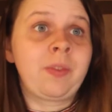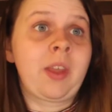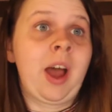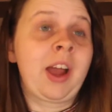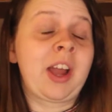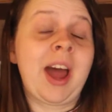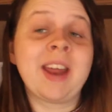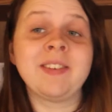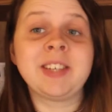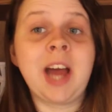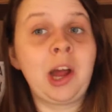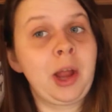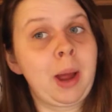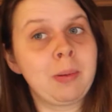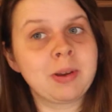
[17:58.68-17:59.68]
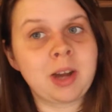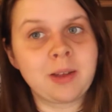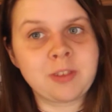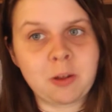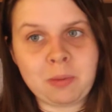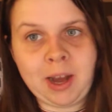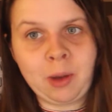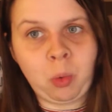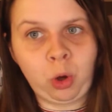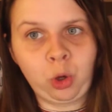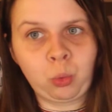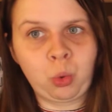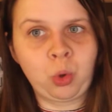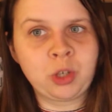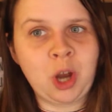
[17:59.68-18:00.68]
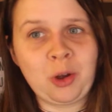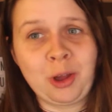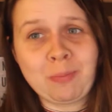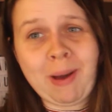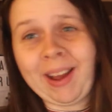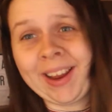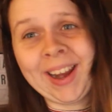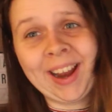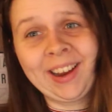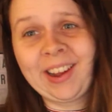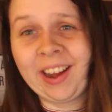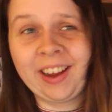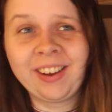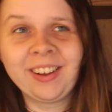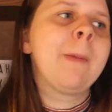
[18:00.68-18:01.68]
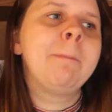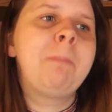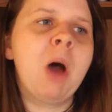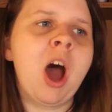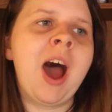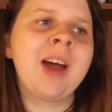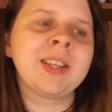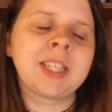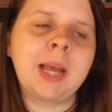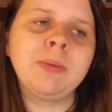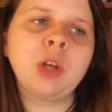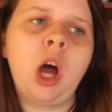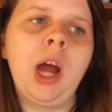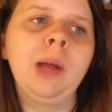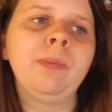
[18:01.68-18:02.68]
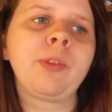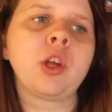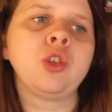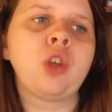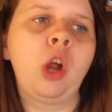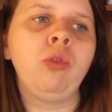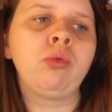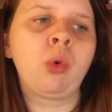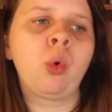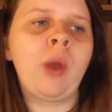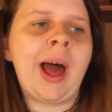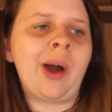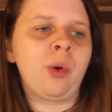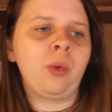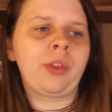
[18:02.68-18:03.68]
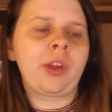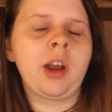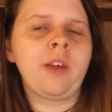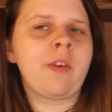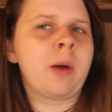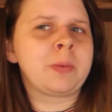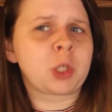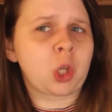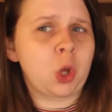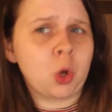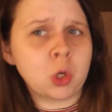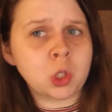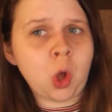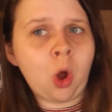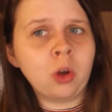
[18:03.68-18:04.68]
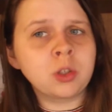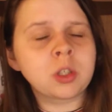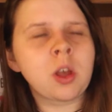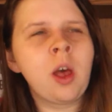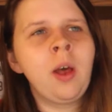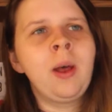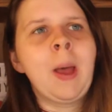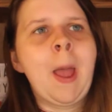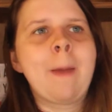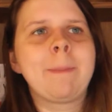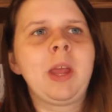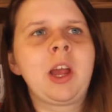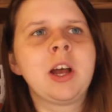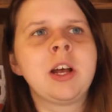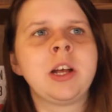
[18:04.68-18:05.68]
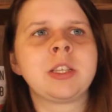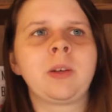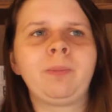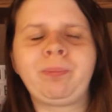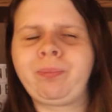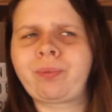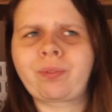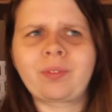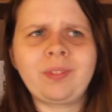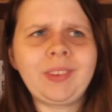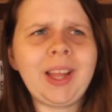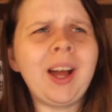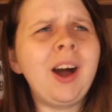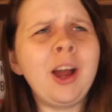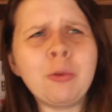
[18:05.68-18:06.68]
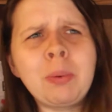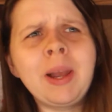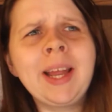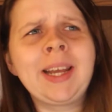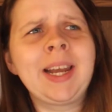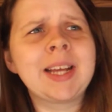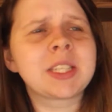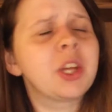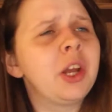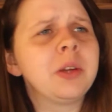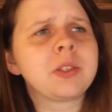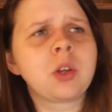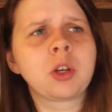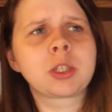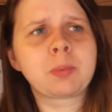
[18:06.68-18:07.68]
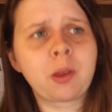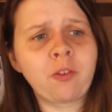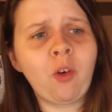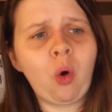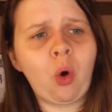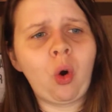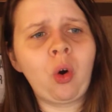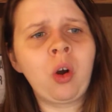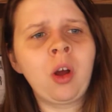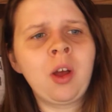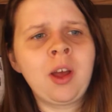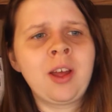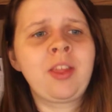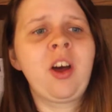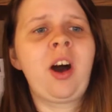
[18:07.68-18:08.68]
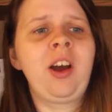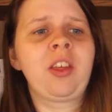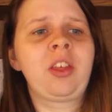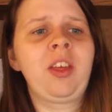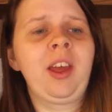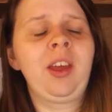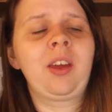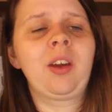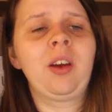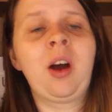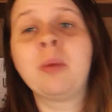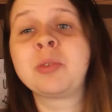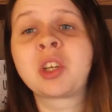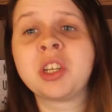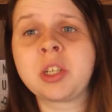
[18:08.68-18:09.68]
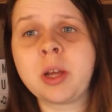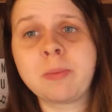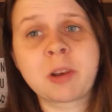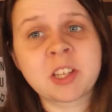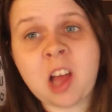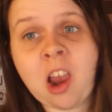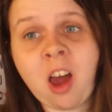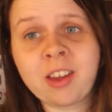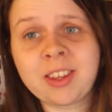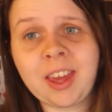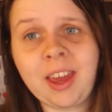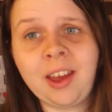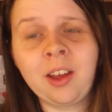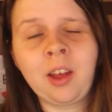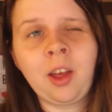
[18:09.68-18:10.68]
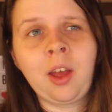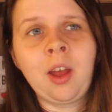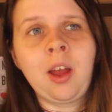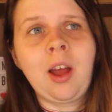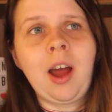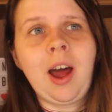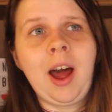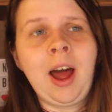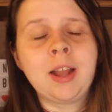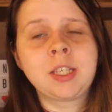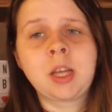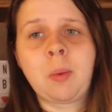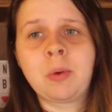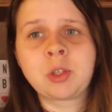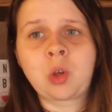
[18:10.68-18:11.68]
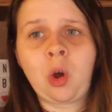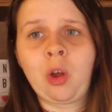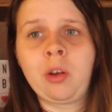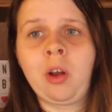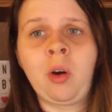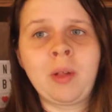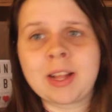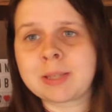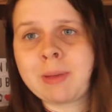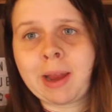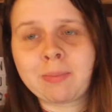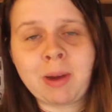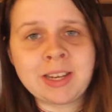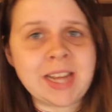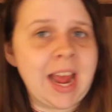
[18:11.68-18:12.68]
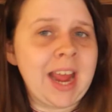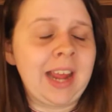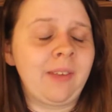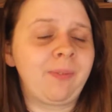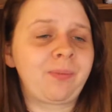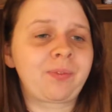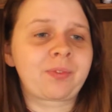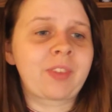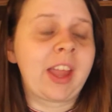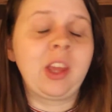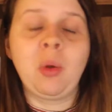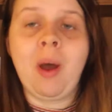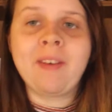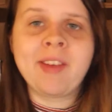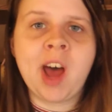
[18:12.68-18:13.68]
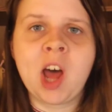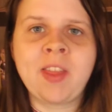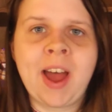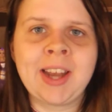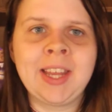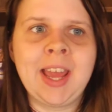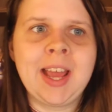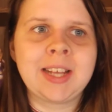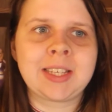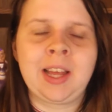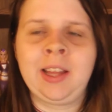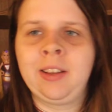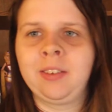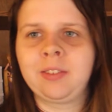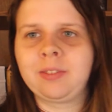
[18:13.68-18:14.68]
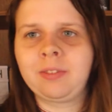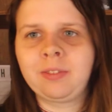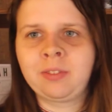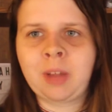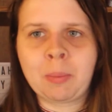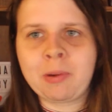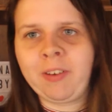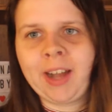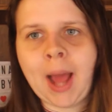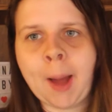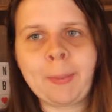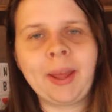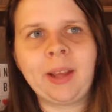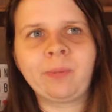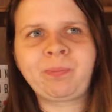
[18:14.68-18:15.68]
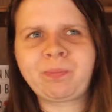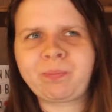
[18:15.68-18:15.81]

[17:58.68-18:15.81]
I can't even tell you how many times I played Wonderwall, Don't Look Back in Anger. But at the same time, don't rule out of obscure songs, because I've played lesser known songs before that I think I'm just going to do it because I like it, and someone's gone, oh, that's made my day, thank you, I haven't heard that in years, and they'll be really happy.